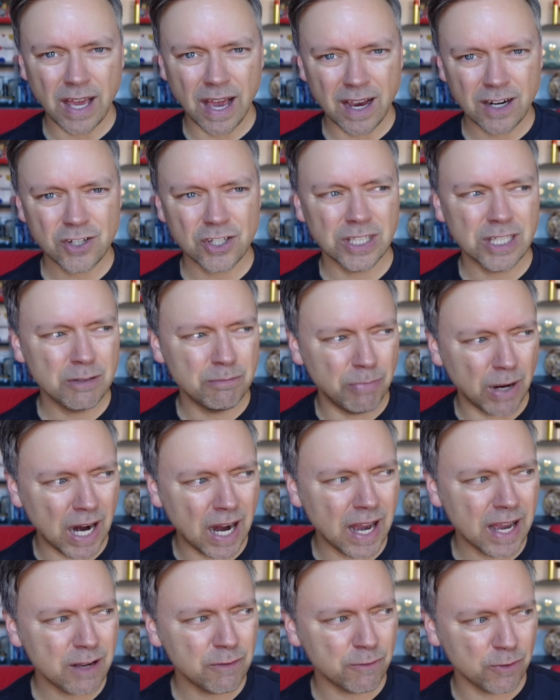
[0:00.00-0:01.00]
actually
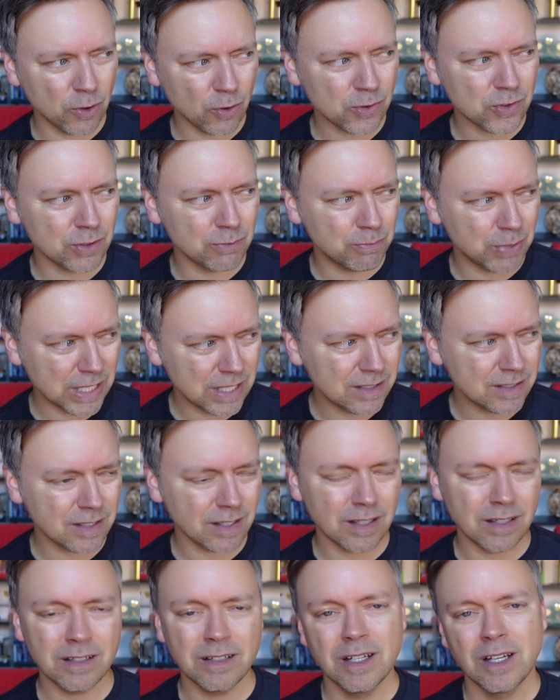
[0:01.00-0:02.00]
buy frozen
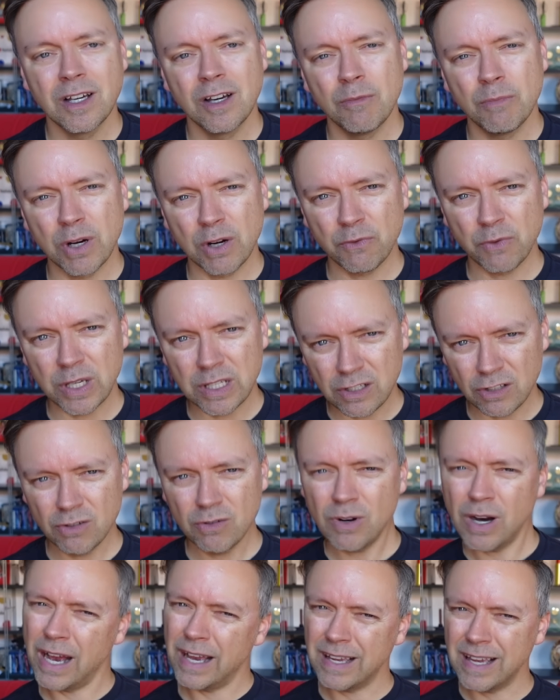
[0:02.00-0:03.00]
pizza, but if we
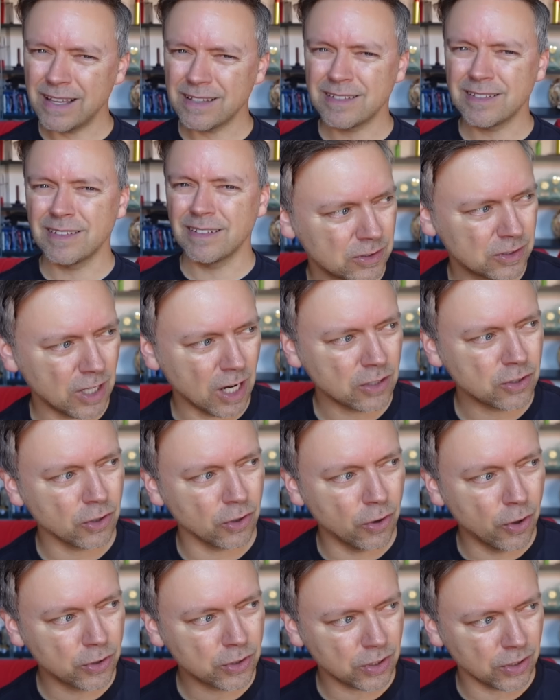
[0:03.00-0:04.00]
do, I guess Dr.
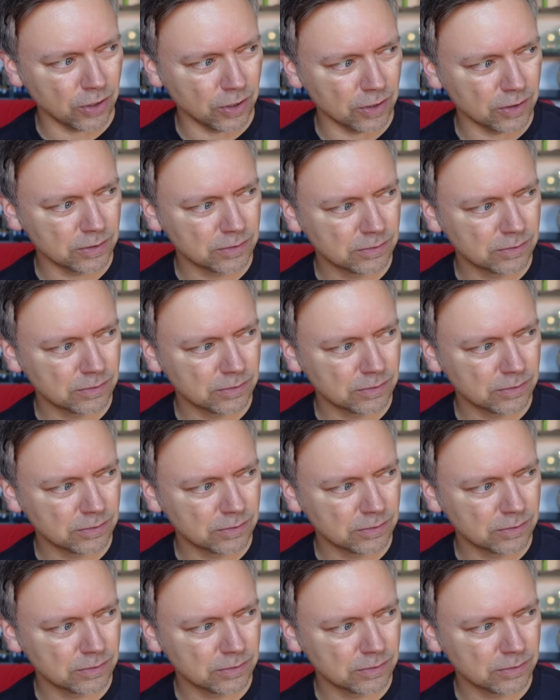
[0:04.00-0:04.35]
Oetker.